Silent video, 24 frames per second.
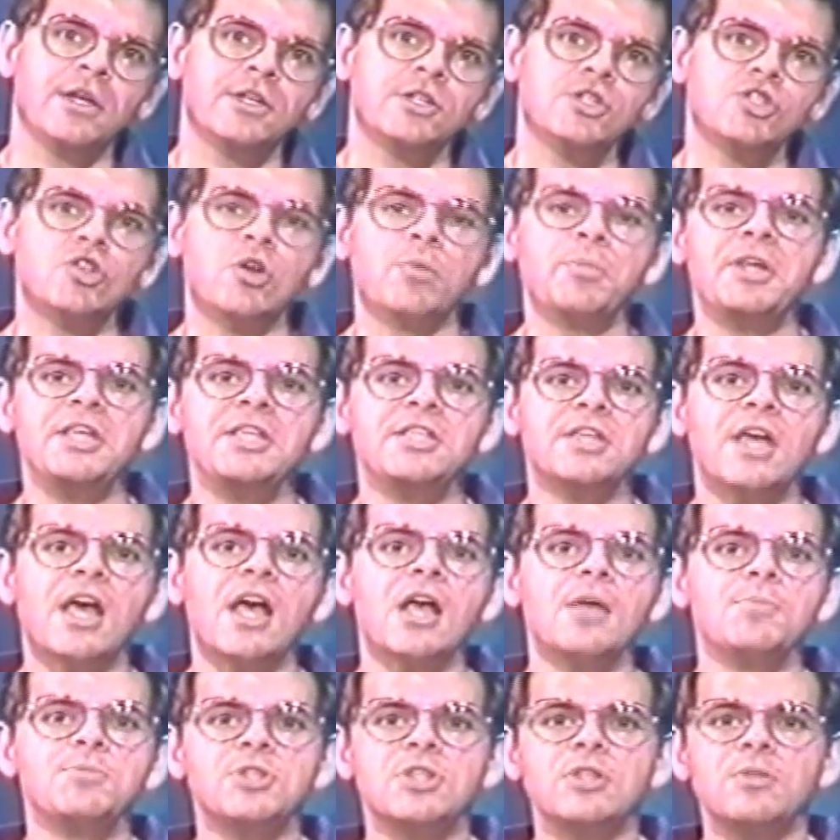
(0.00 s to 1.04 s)
So many
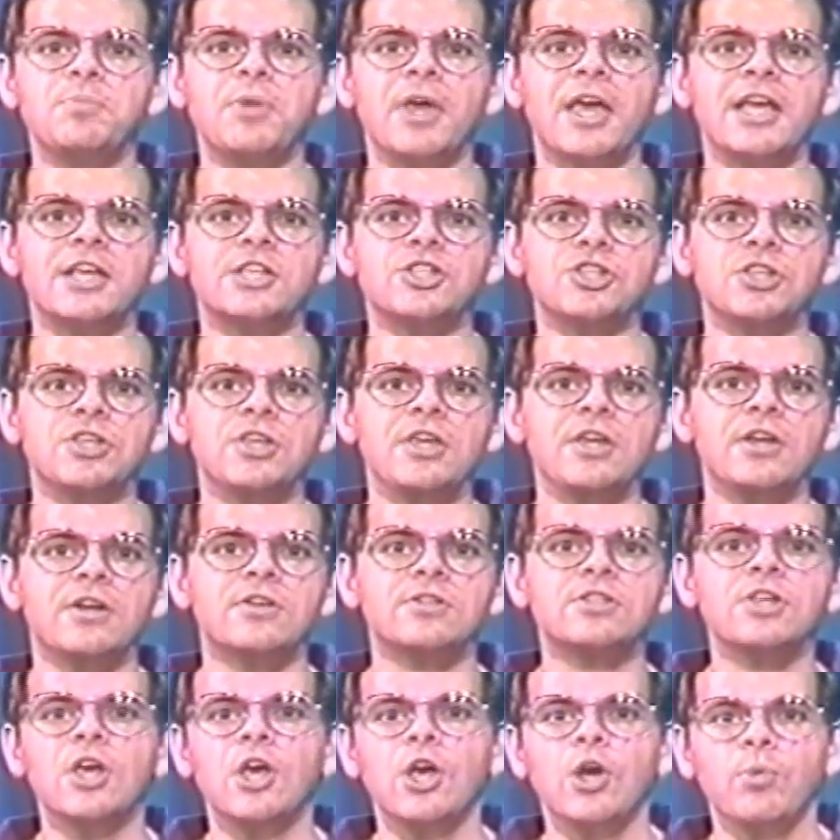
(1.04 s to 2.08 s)
times in the past
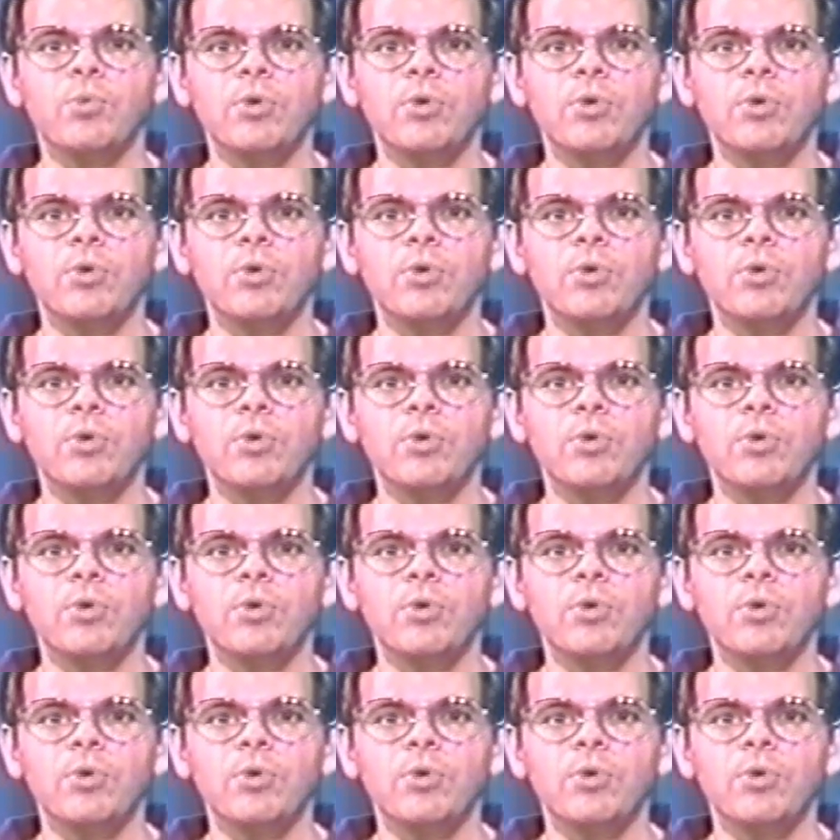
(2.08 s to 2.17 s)
years,